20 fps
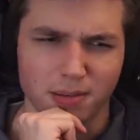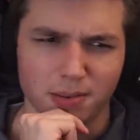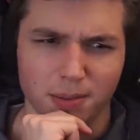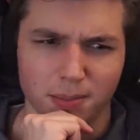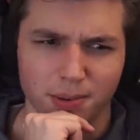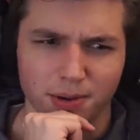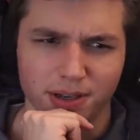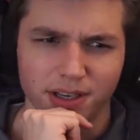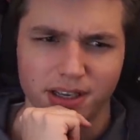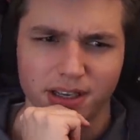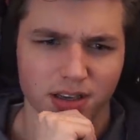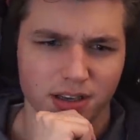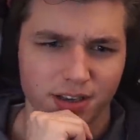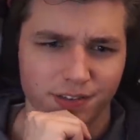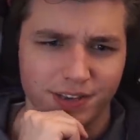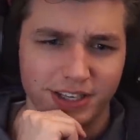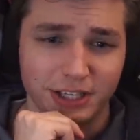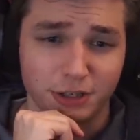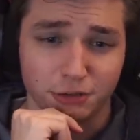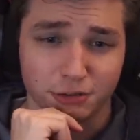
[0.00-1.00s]
probably. If
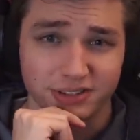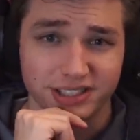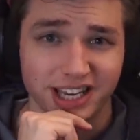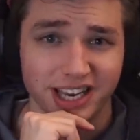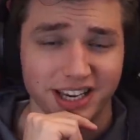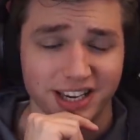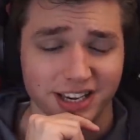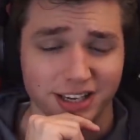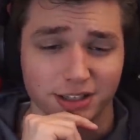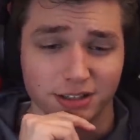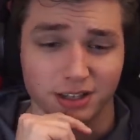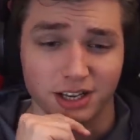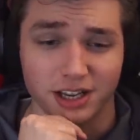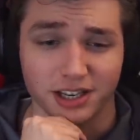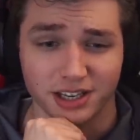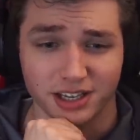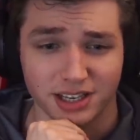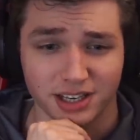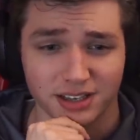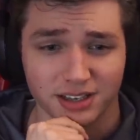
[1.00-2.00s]
he created
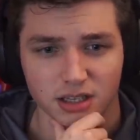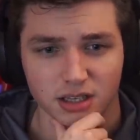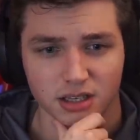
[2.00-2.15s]
gluttony. Father,